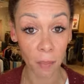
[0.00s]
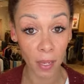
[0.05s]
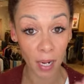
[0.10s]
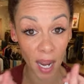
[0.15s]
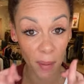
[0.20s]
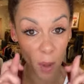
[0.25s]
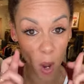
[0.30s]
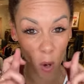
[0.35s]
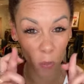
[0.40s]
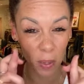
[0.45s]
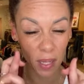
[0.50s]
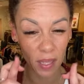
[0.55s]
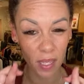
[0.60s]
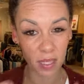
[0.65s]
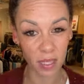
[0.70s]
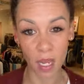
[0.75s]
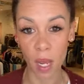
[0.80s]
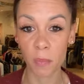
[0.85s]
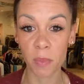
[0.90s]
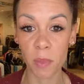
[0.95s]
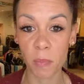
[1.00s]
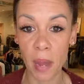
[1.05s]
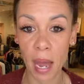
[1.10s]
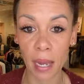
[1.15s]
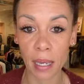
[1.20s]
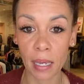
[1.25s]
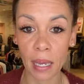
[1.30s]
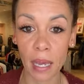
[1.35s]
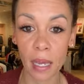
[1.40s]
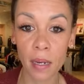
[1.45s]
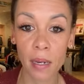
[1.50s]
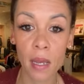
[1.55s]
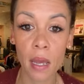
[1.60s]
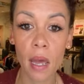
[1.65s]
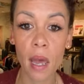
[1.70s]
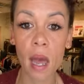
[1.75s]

But I'm hoping this comes back in.